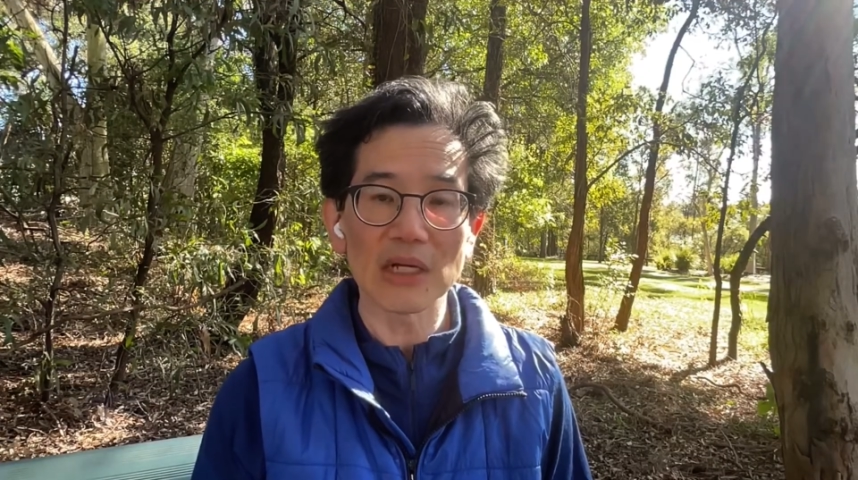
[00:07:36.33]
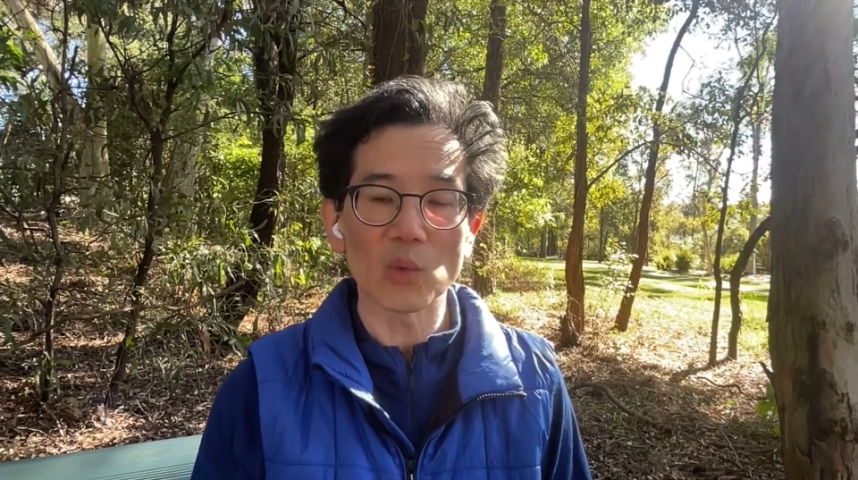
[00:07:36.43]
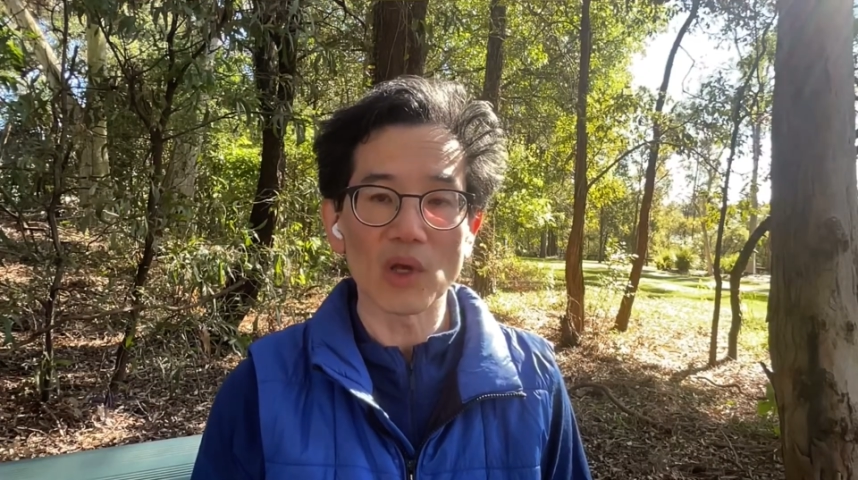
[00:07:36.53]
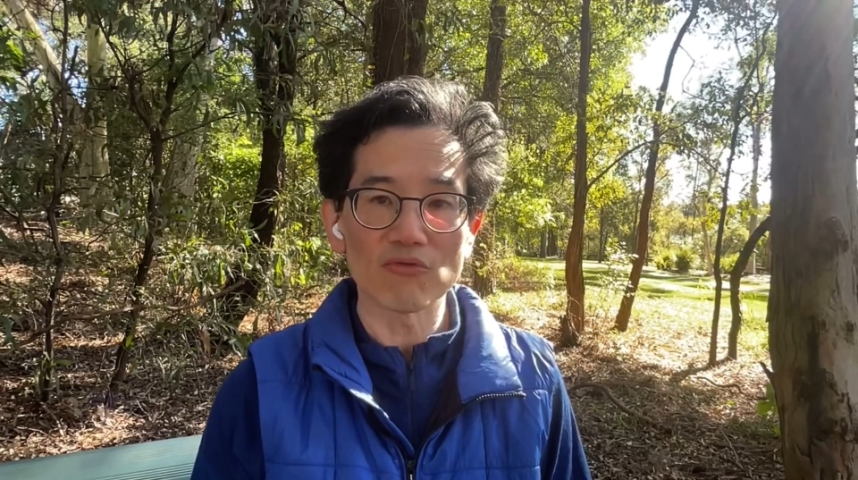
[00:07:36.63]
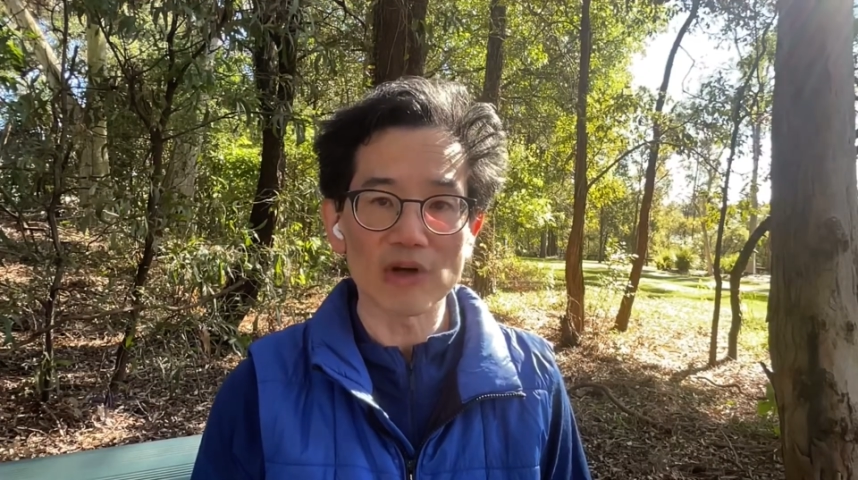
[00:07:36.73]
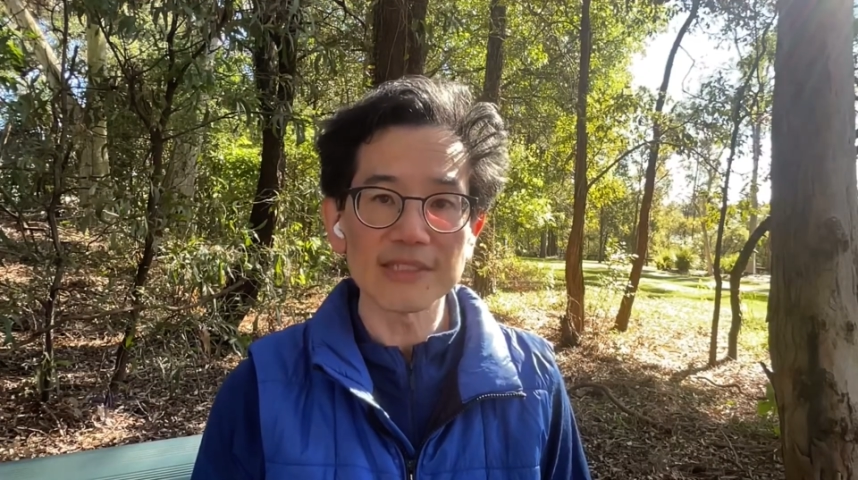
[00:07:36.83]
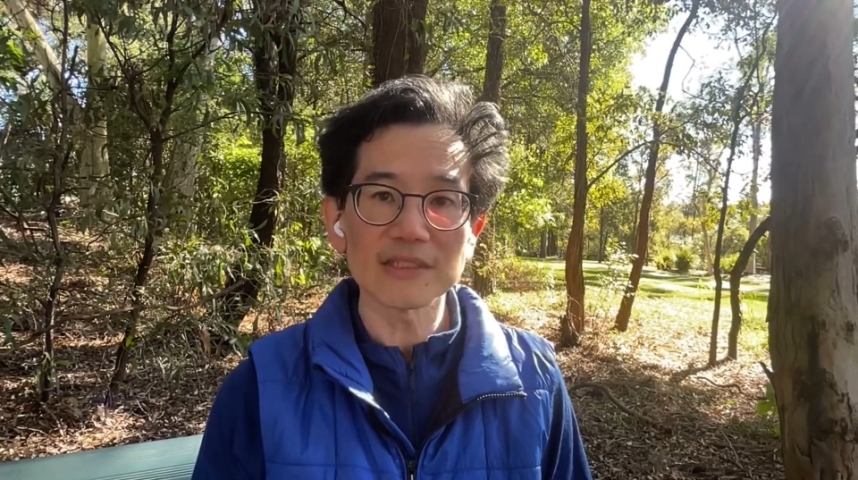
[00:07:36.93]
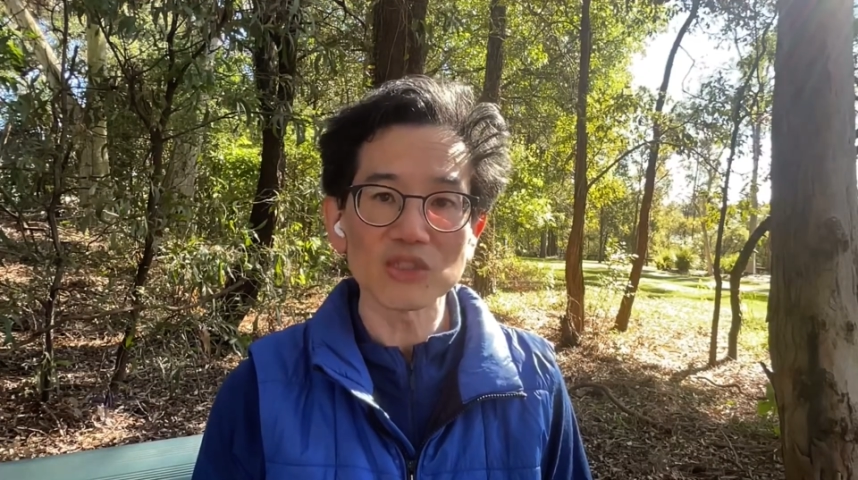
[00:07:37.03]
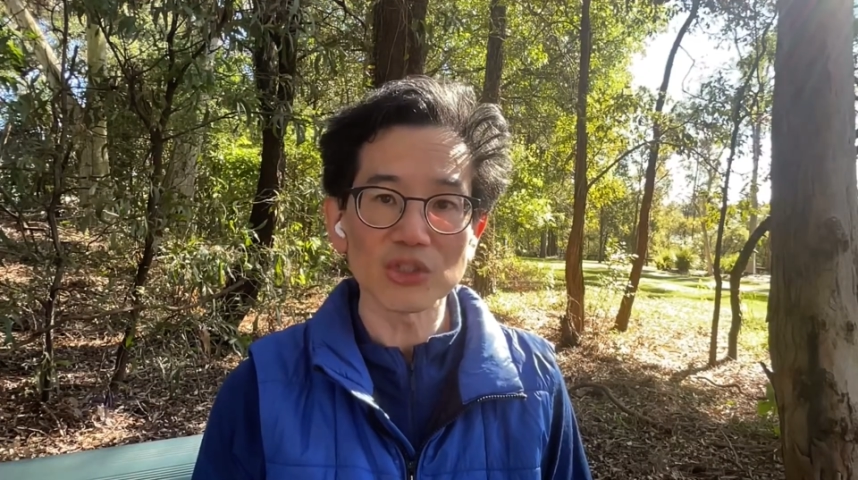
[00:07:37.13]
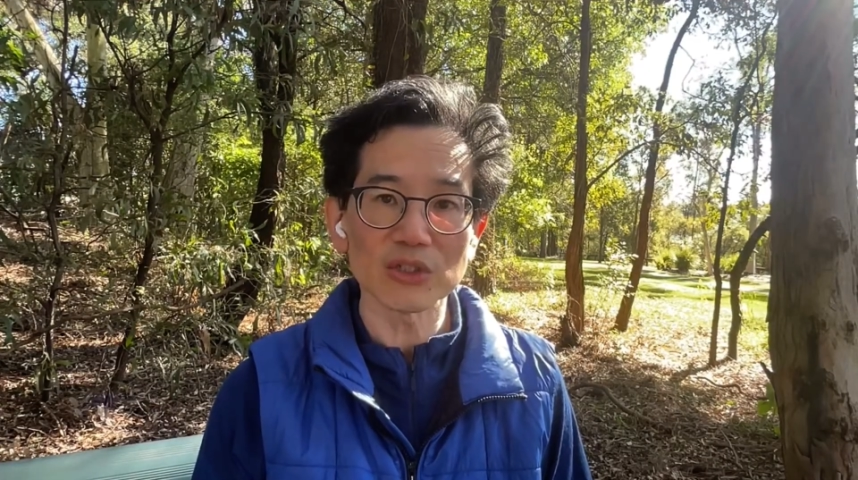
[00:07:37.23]
We are
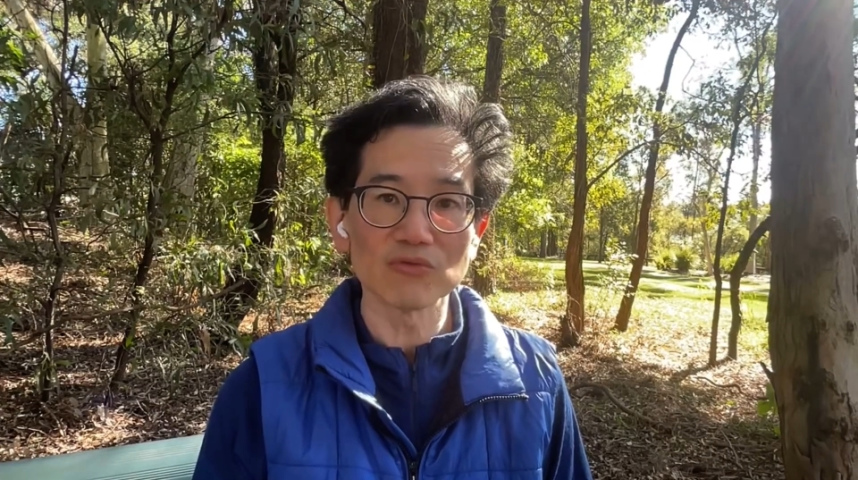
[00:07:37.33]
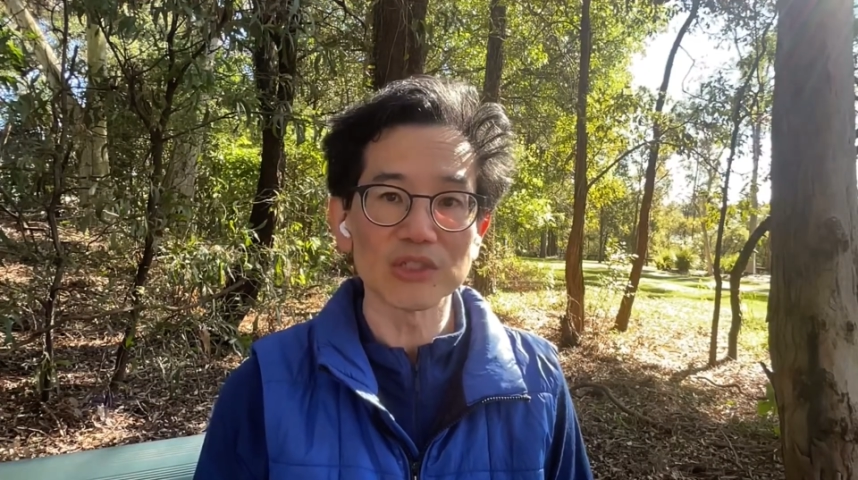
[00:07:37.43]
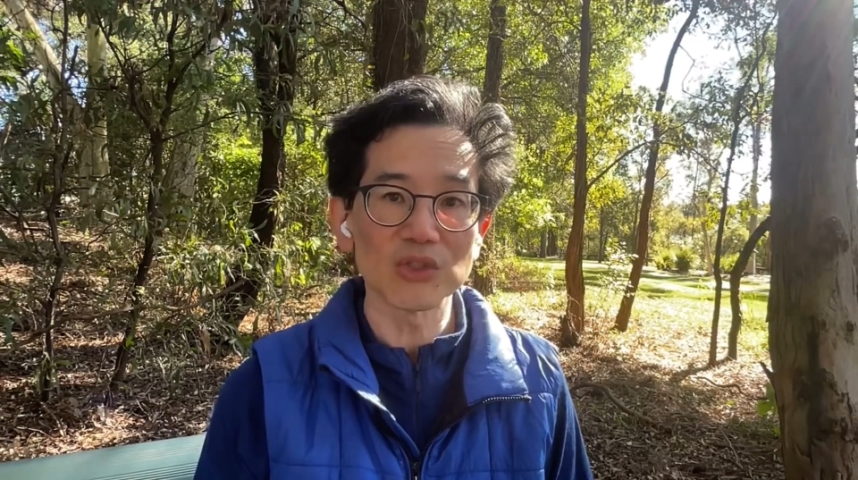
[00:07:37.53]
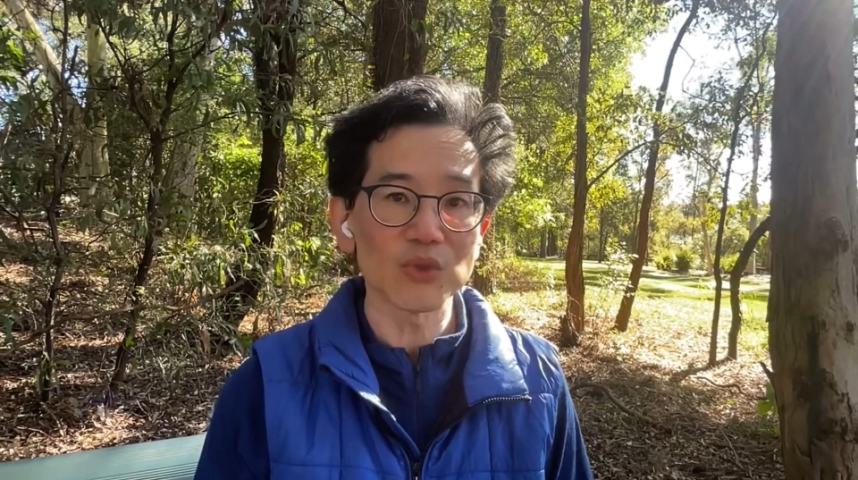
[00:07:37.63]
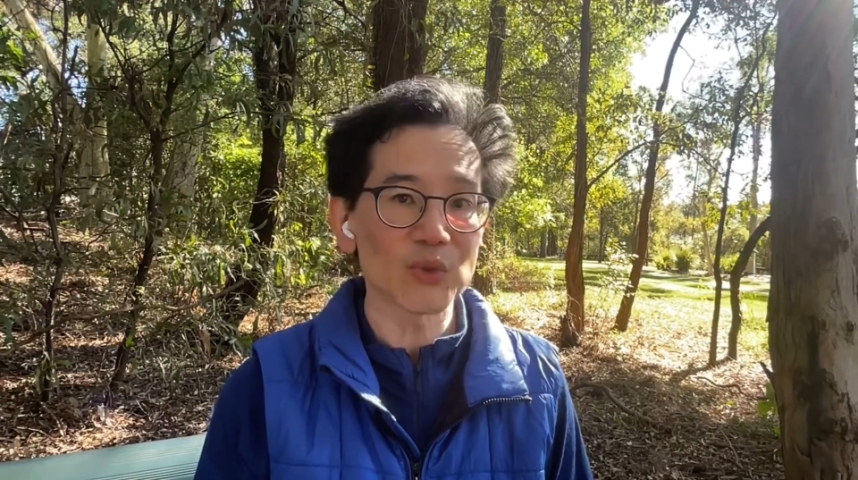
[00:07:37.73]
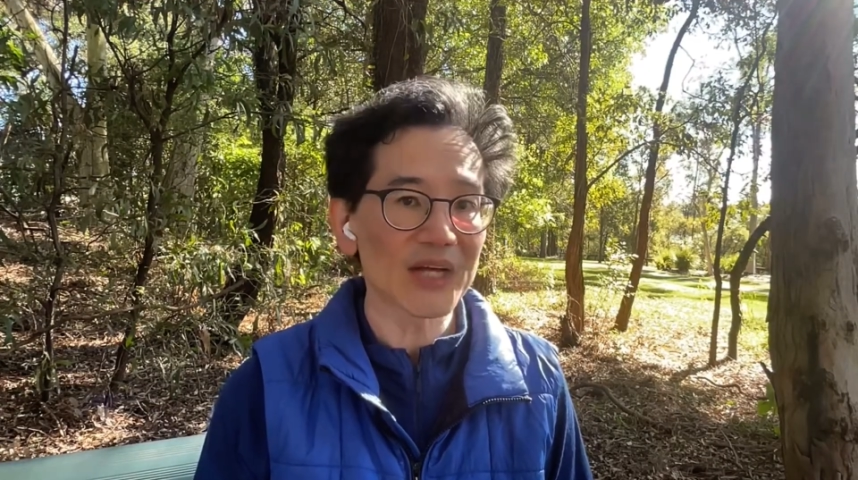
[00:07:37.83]
raising children who